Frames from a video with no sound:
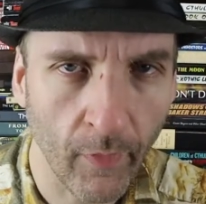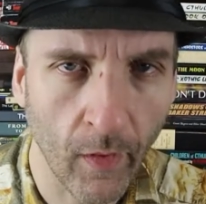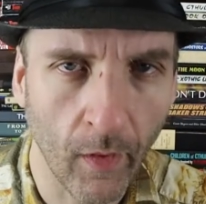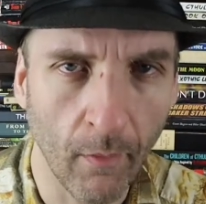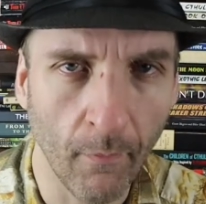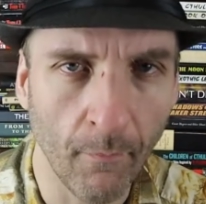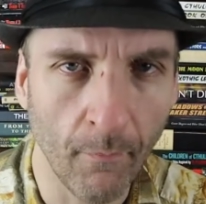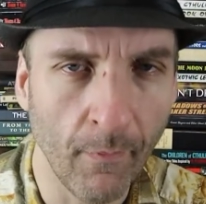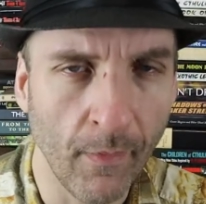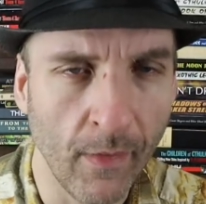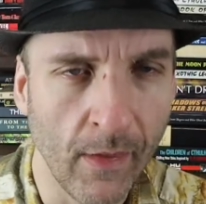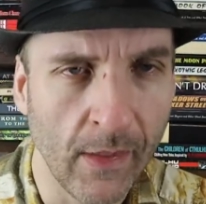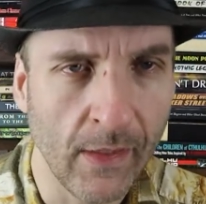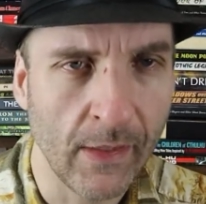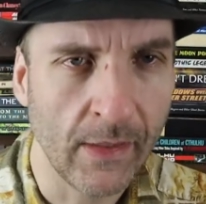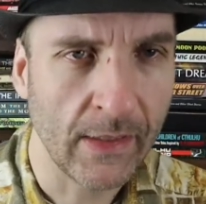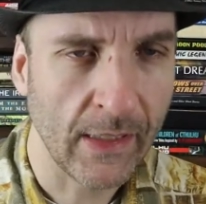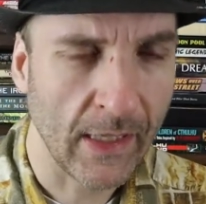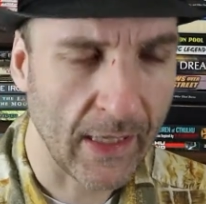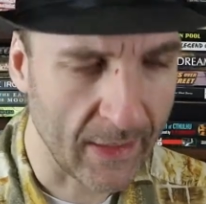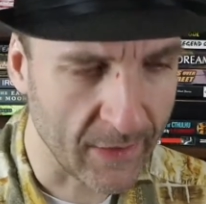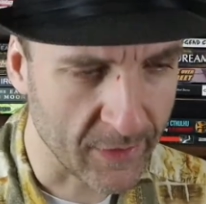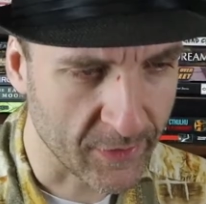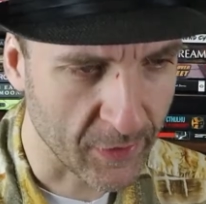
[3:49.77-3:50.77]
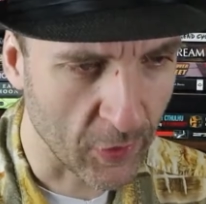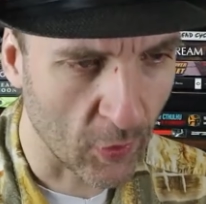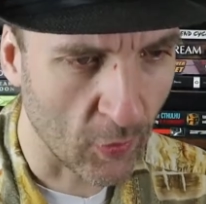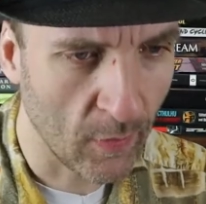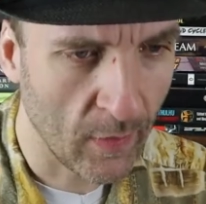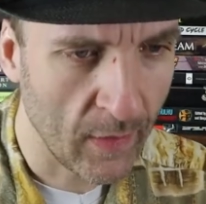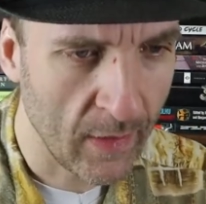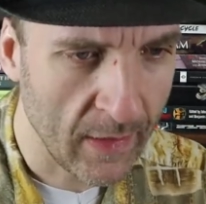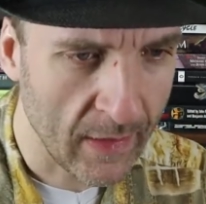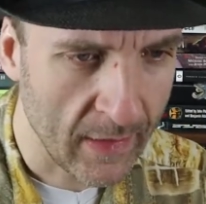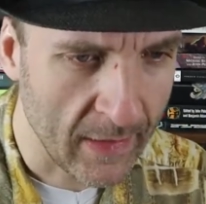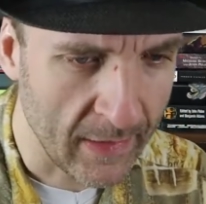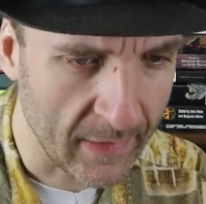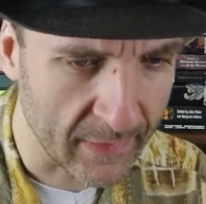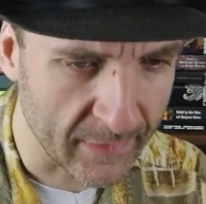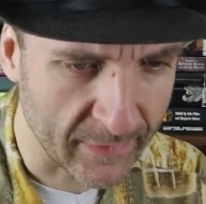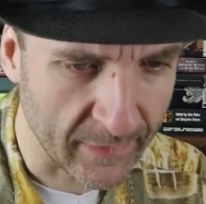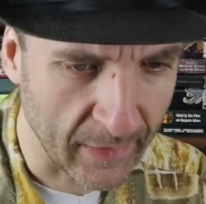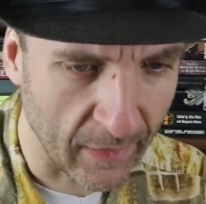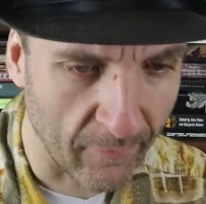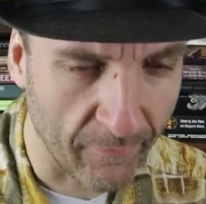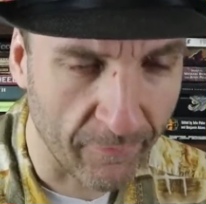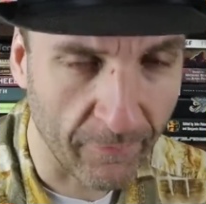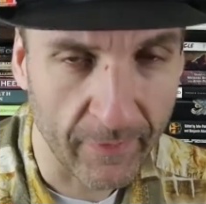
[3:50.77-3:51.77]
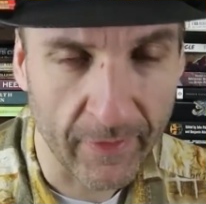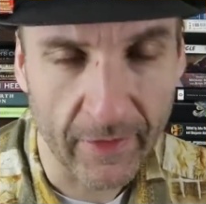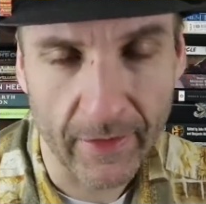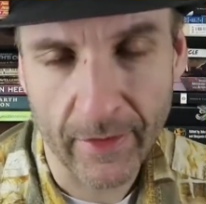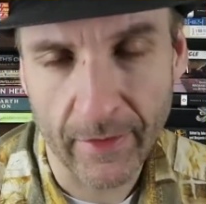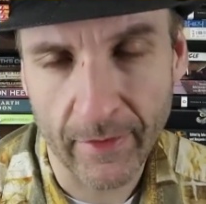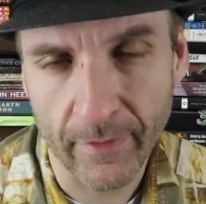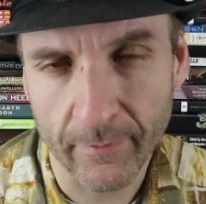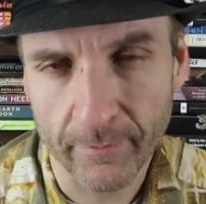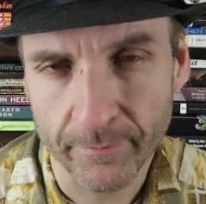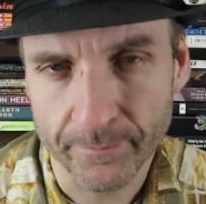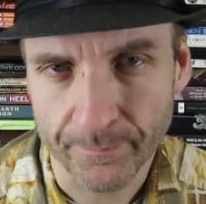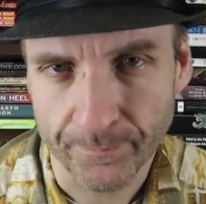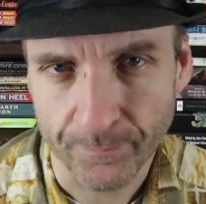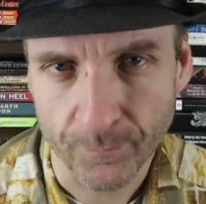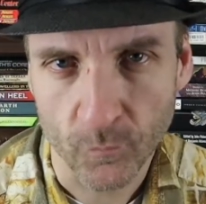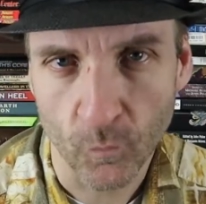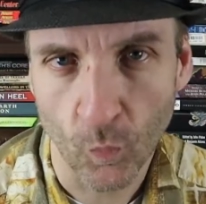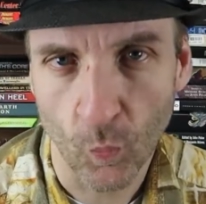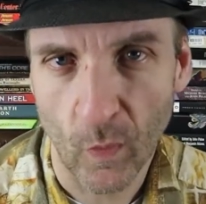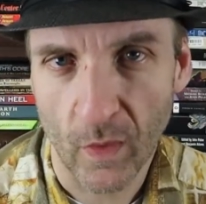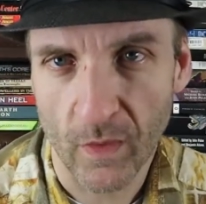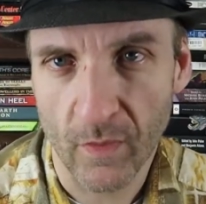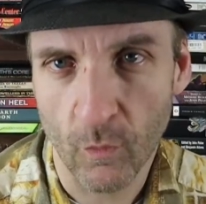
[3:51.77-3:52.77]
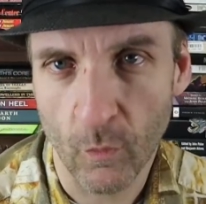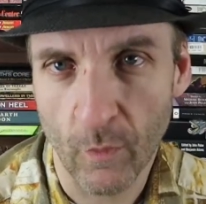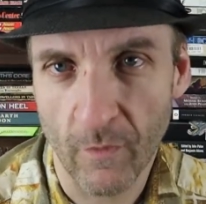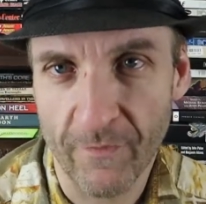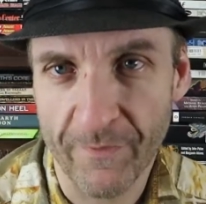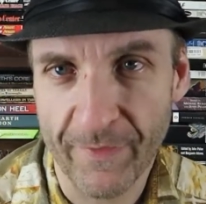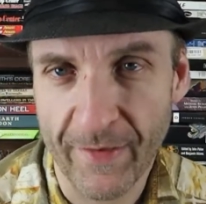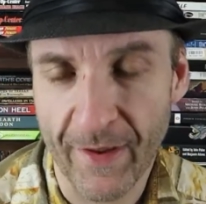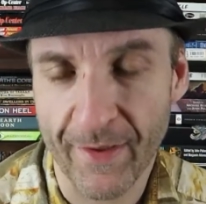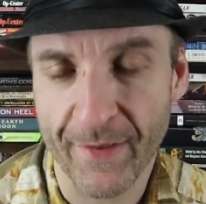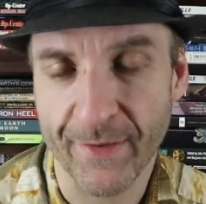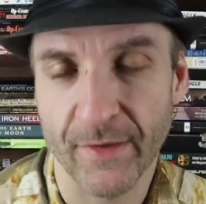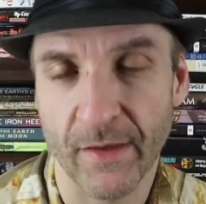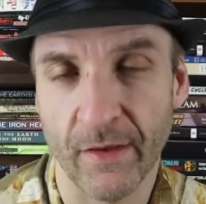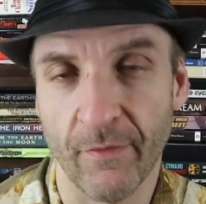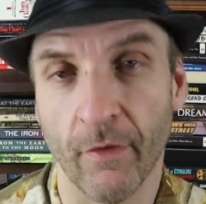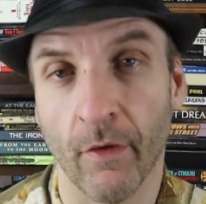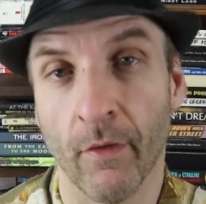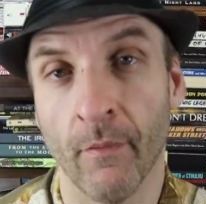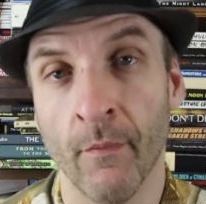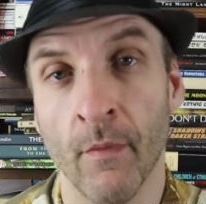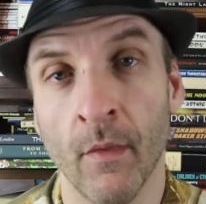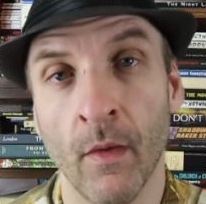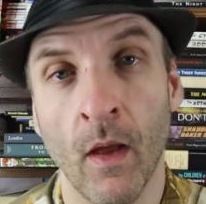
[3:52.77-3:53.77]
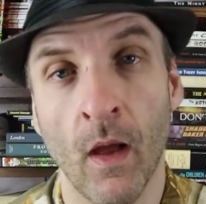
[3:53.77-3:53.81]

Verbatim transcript: um, and so he is now fleeing with, with Townsaver.